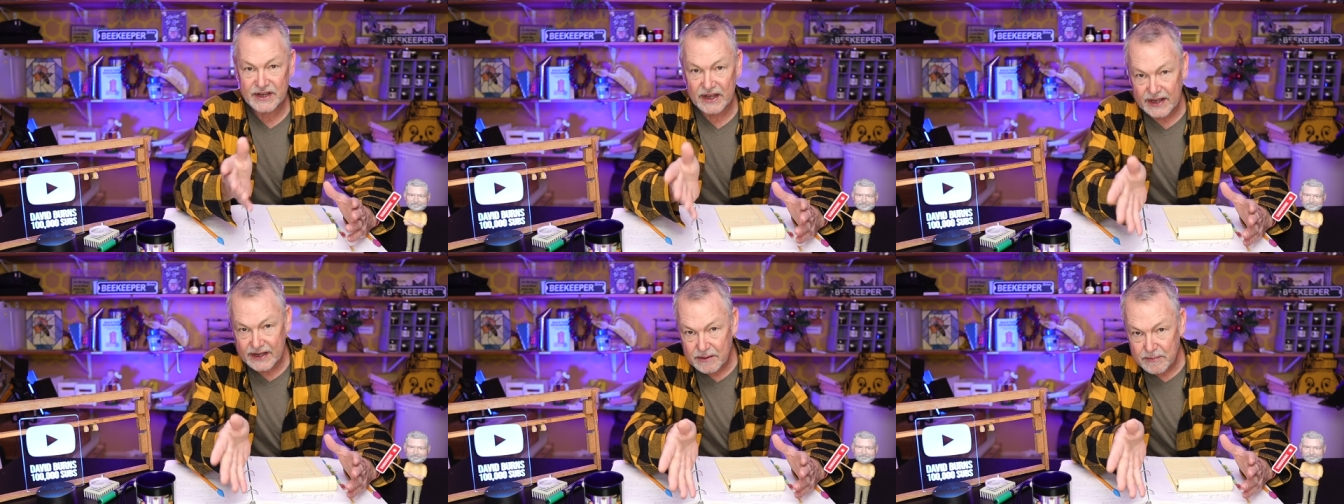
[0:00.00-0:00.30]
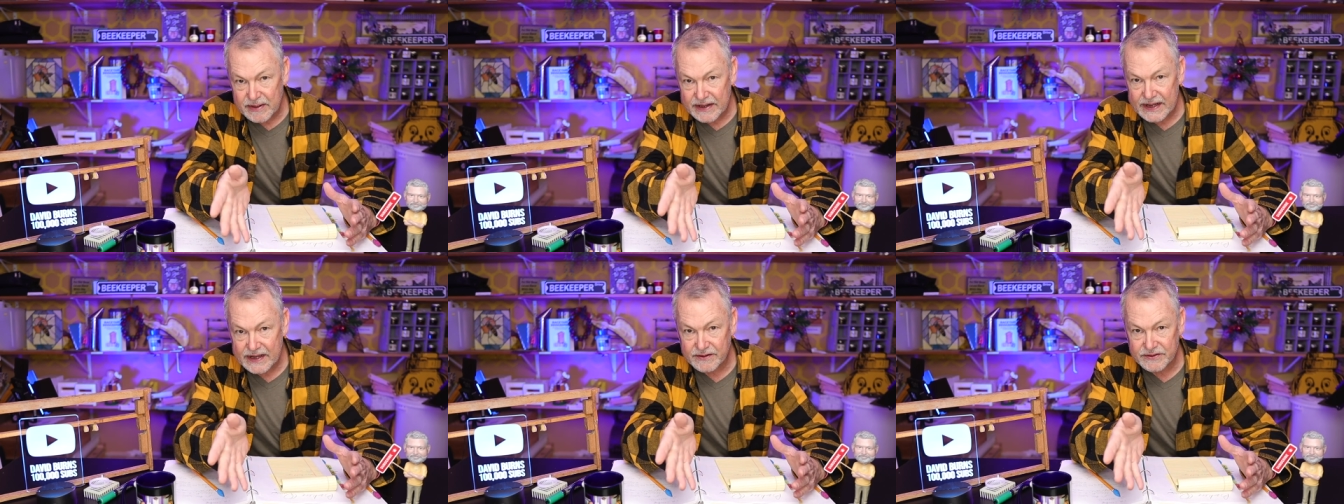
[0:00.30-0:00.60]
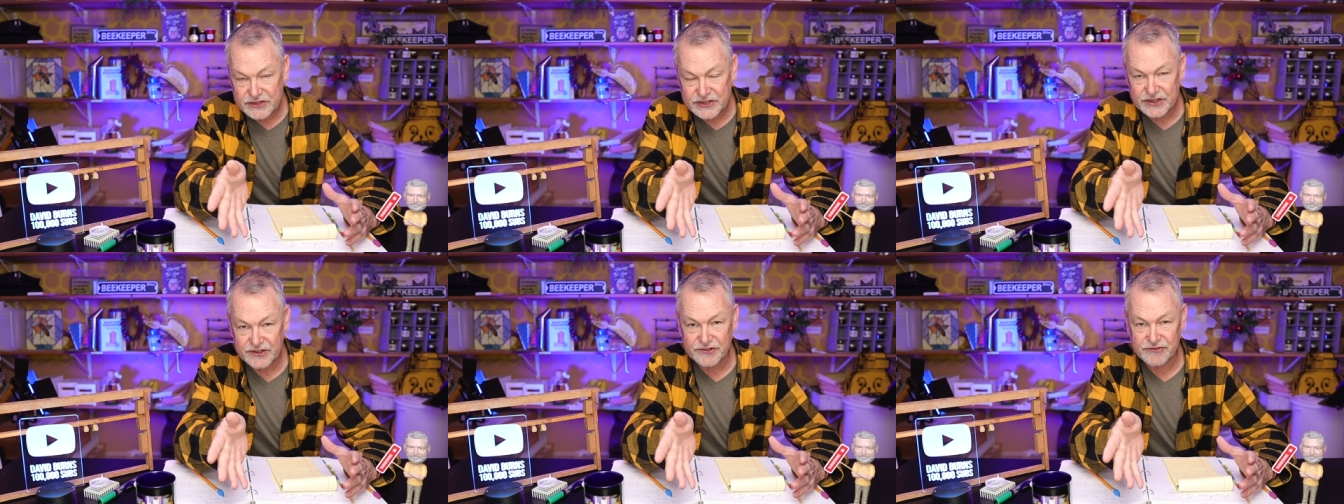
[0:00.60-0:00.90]
time it
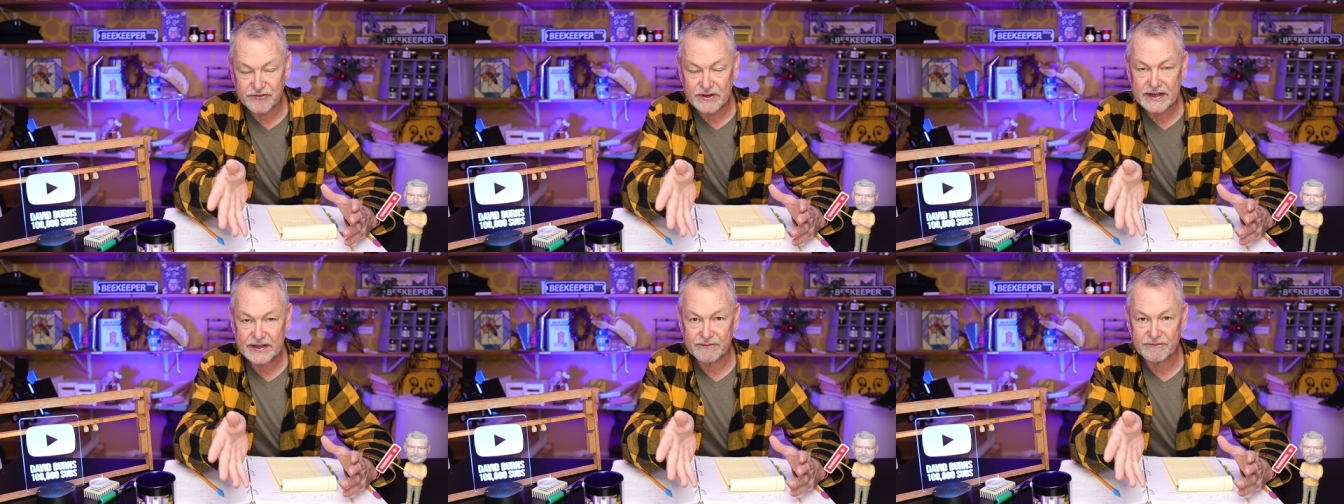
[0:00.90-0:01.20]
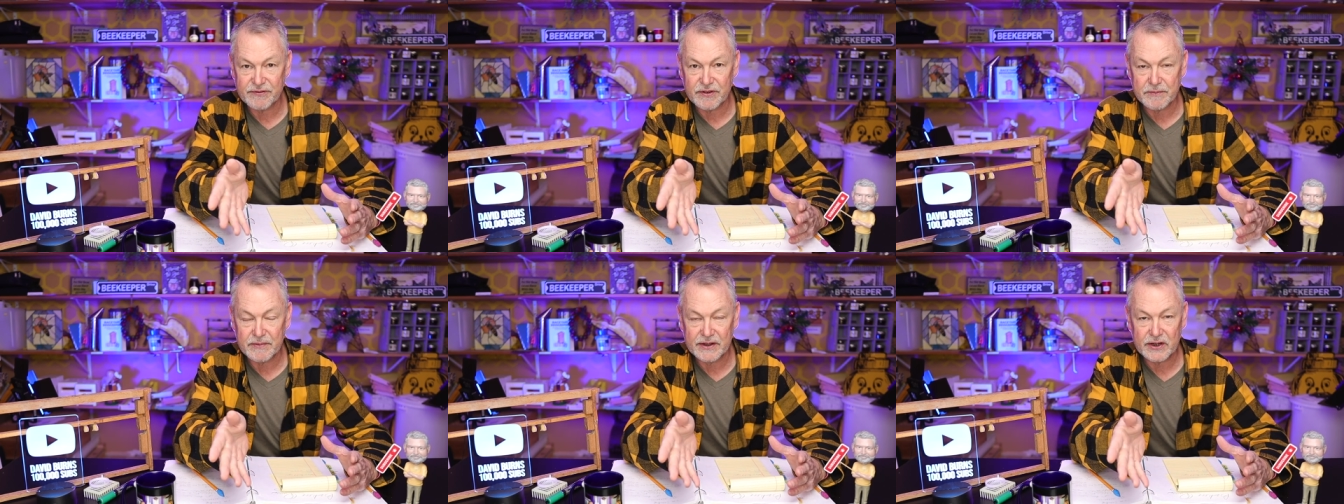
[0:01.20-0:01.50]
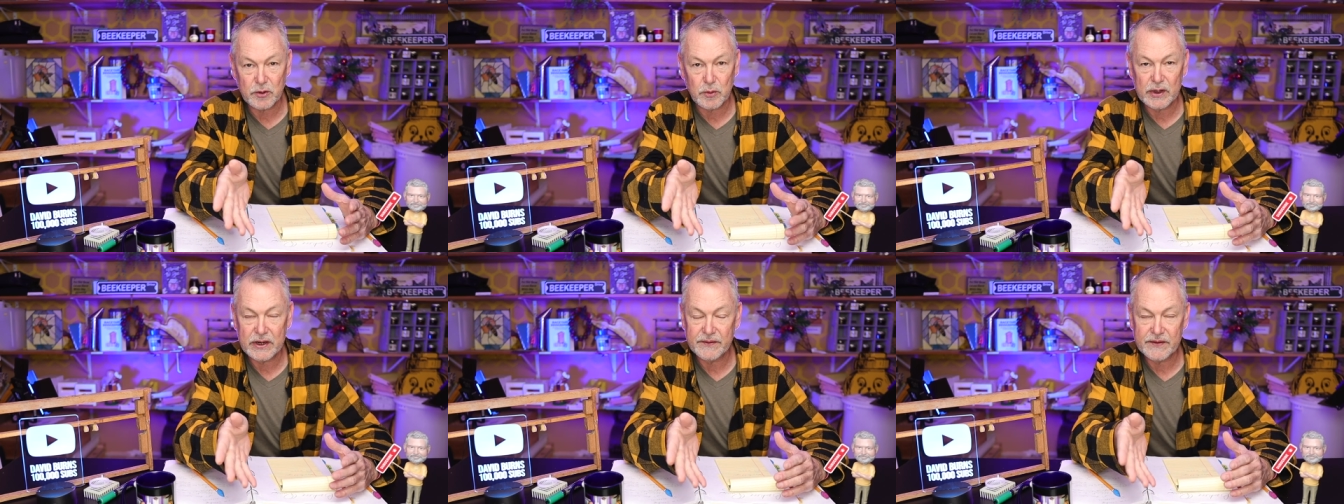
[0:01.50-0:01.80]
out just right from the
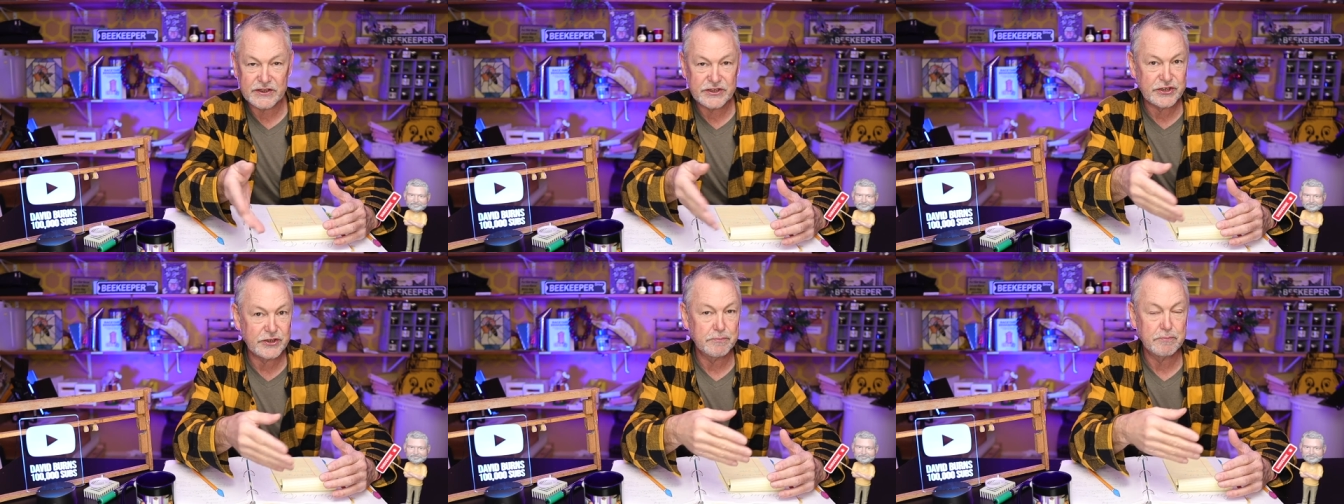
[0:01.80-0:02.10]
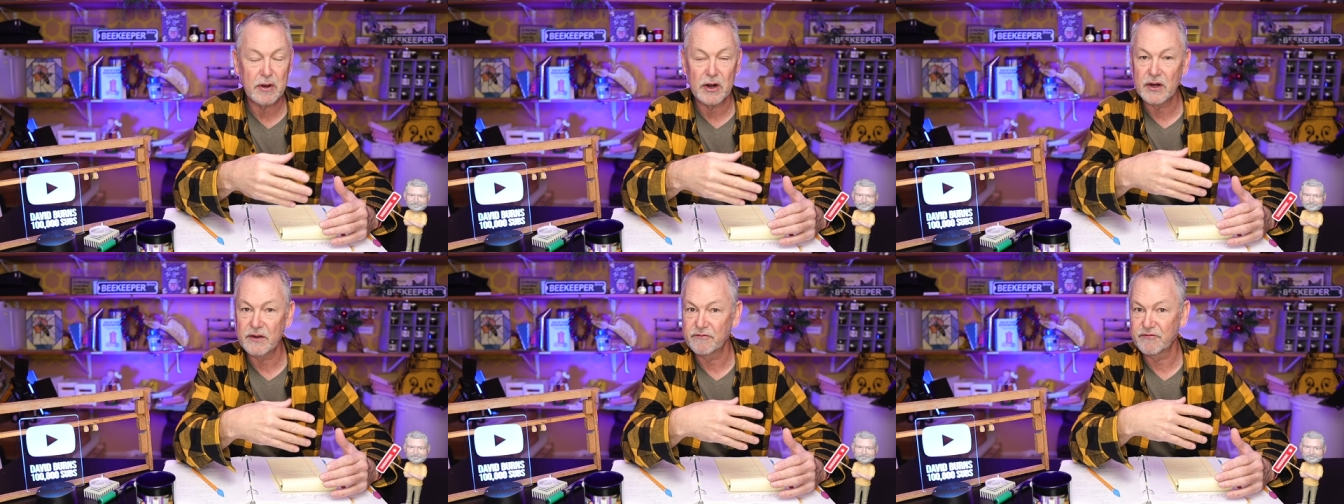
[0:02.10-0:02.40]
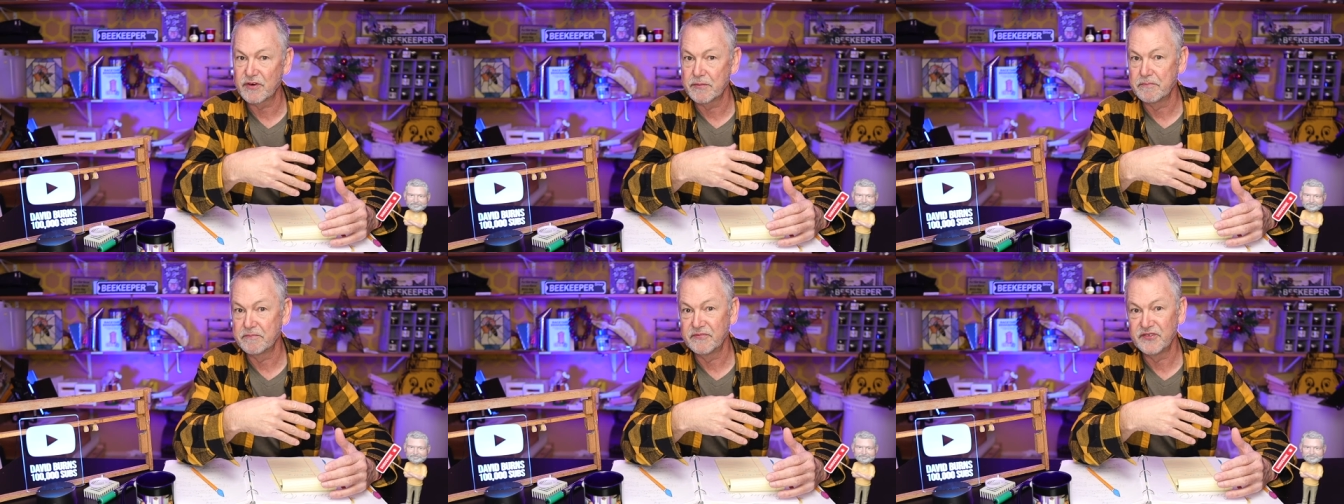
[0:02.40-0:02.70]
queen that you bought
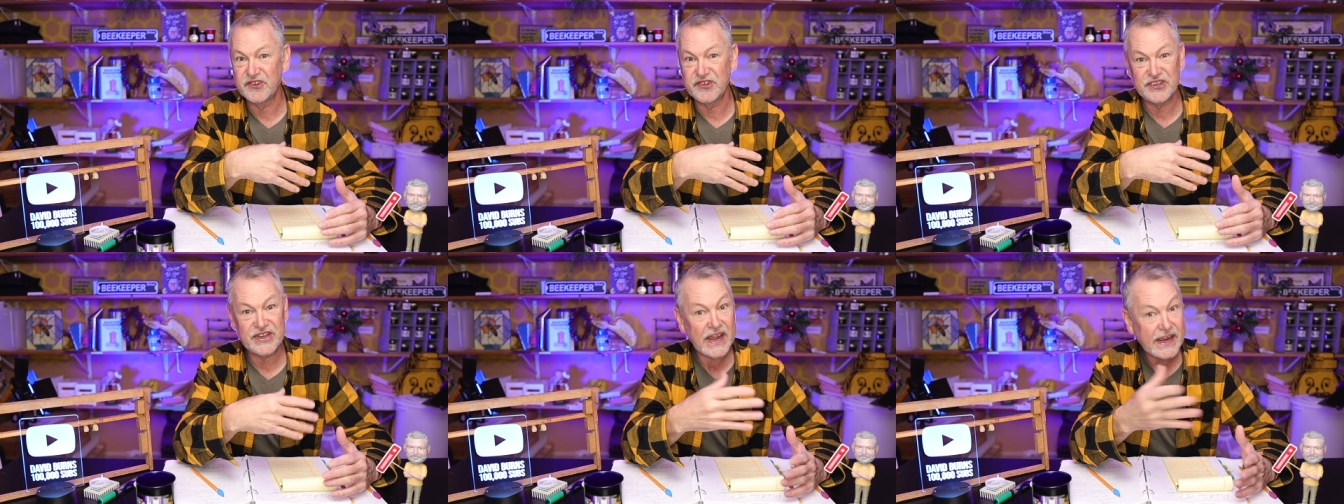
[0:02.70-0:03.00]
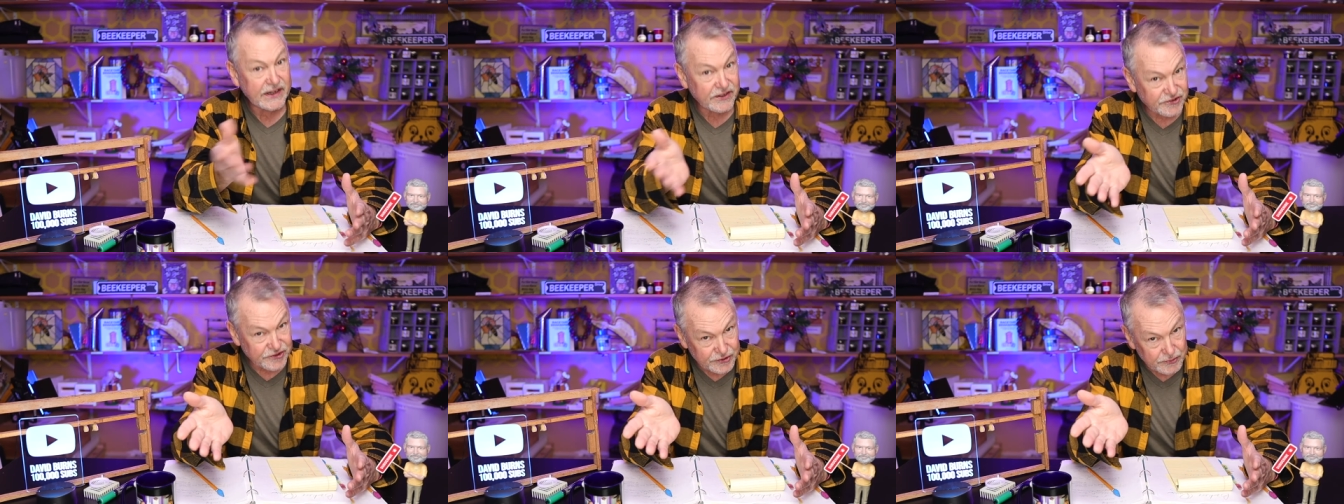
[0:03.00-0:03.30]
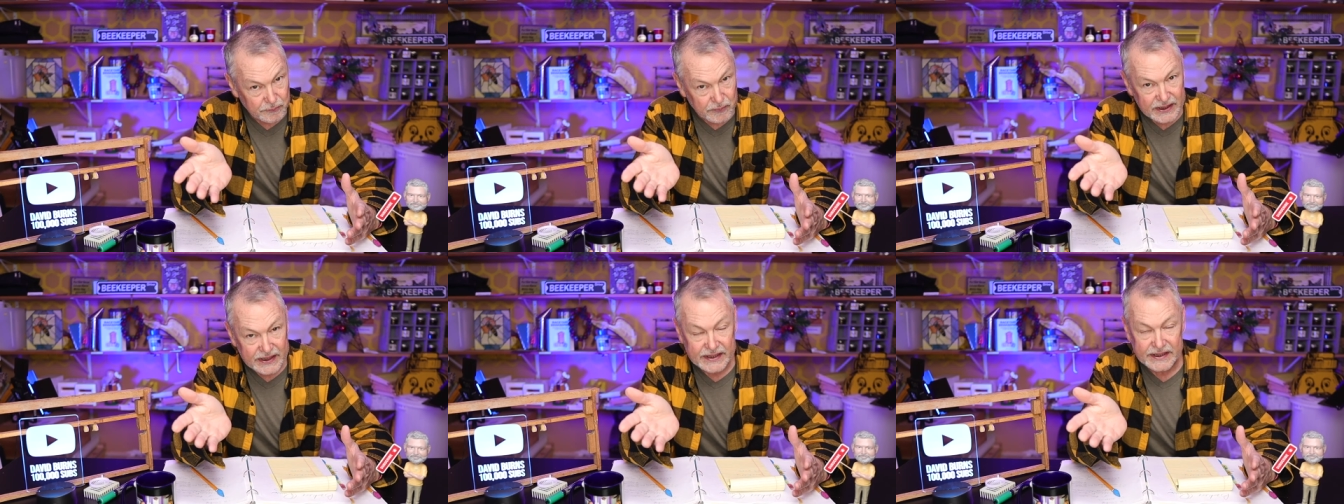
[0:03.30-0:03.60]
from states
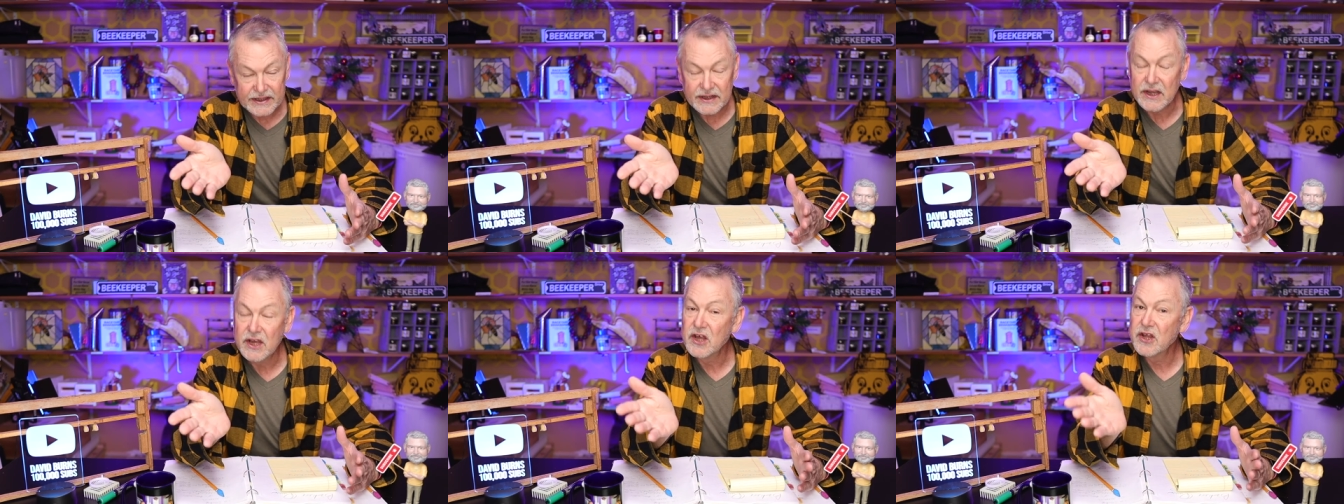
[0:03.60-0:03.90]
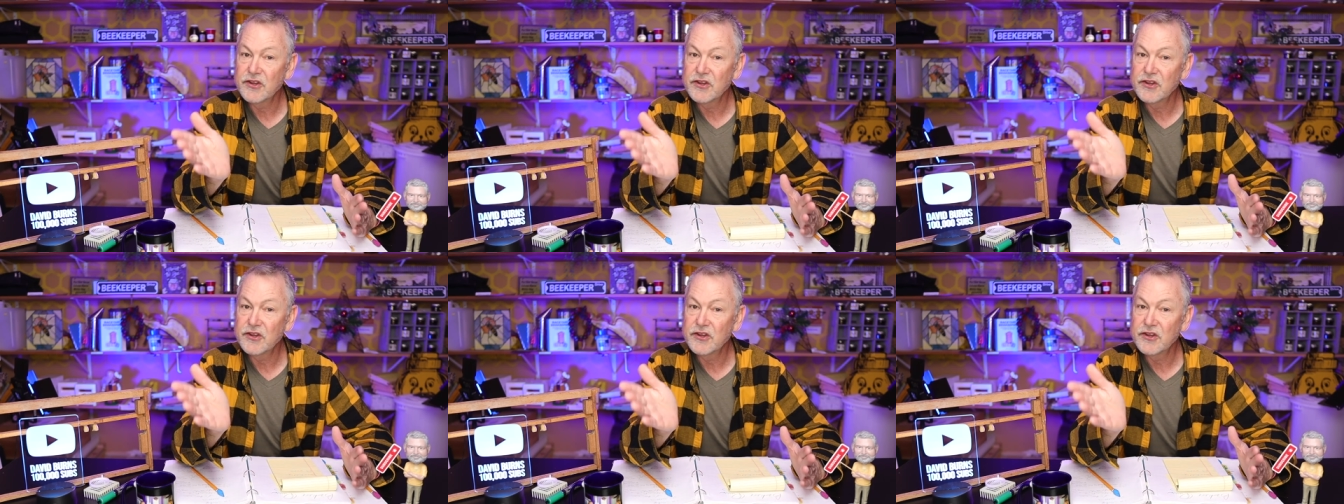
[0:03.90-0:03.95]
away.